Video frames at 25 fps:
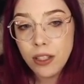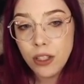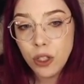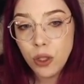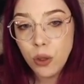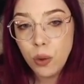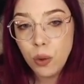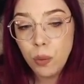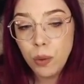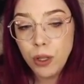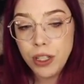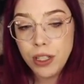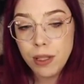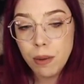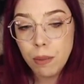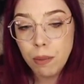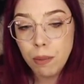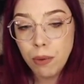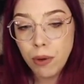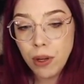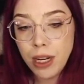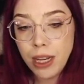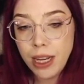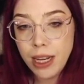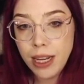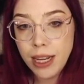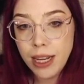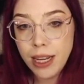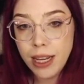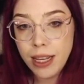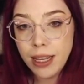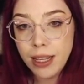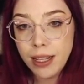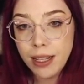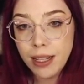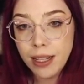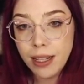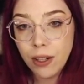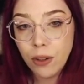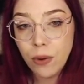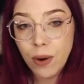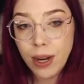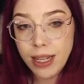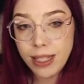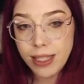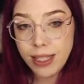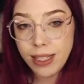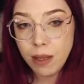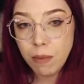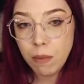too, which is a pretty
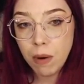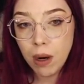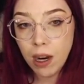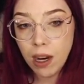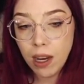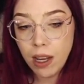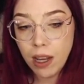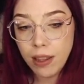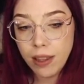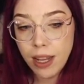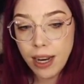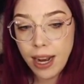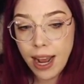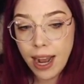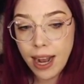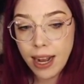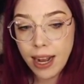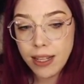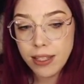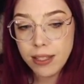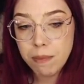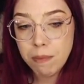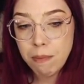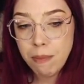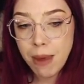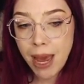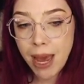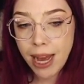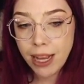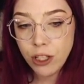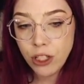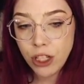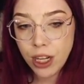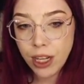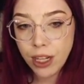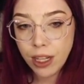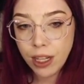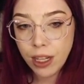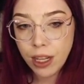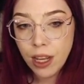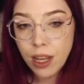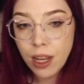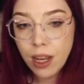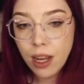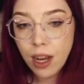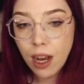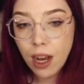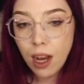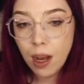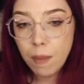crazy mod that adds magic
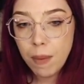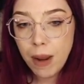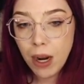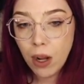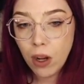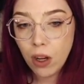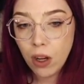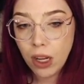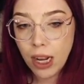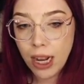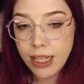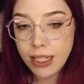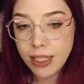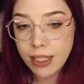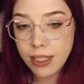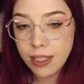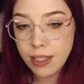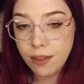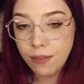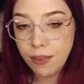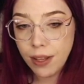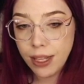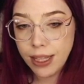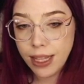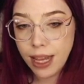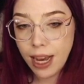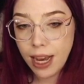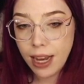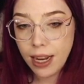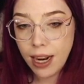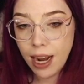and all kinds of stuff like that.